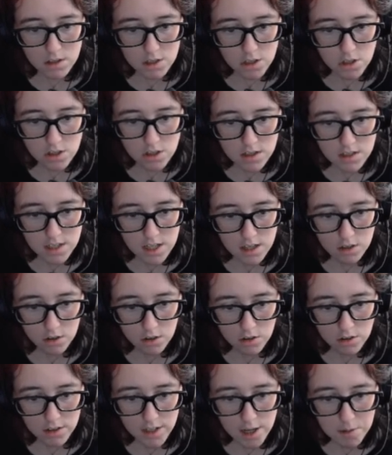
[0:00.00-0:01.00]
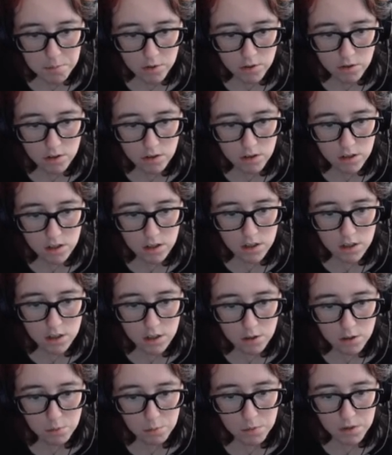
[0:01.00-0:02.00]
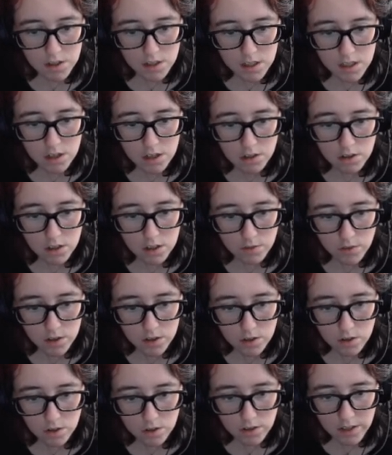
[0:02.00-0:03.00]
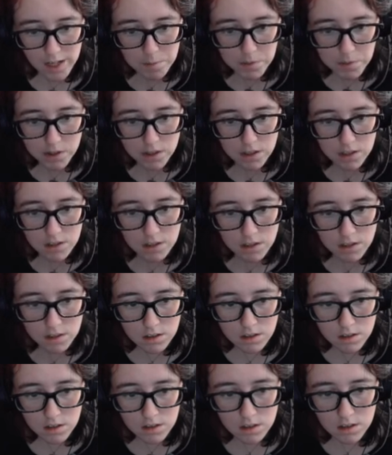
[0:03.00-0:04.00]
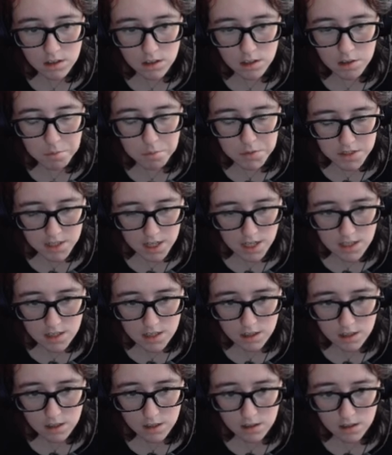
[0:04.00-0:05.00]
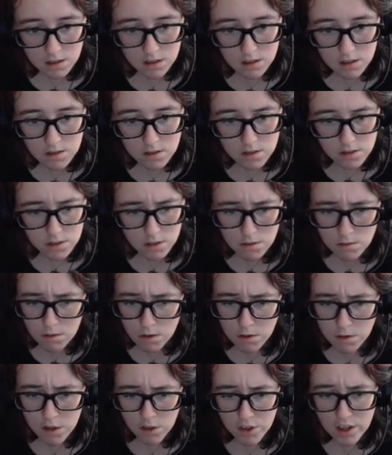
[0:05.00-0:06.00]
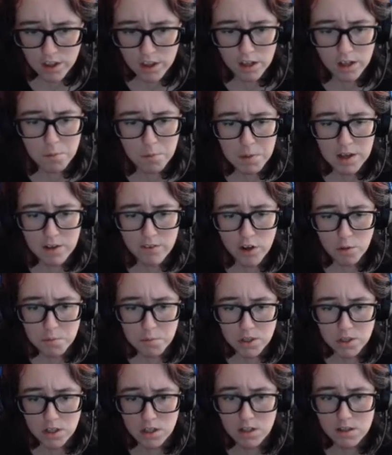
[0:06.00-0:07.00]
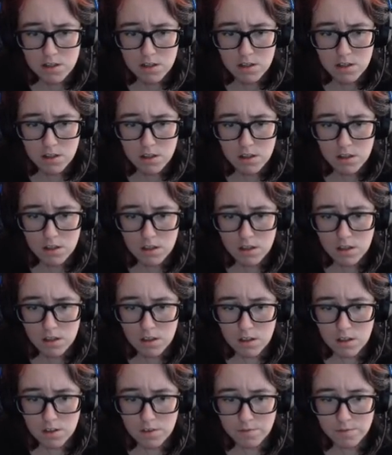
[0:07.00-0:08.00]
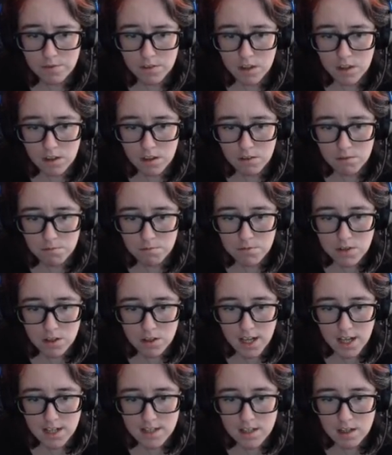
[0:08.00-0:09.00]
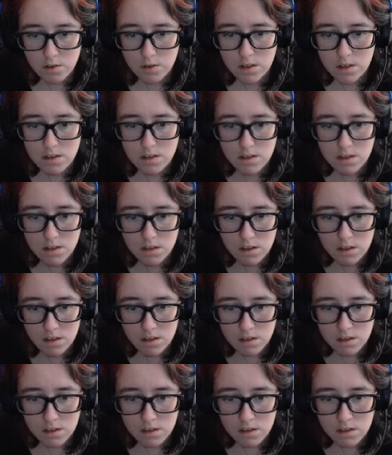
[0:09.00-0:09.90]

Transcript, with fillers: Did you just say the golden apple? You're really here looking for the golden apple then? Precisely. Do you know anything that could be of help to us? Hmm, so that's how it is, huh?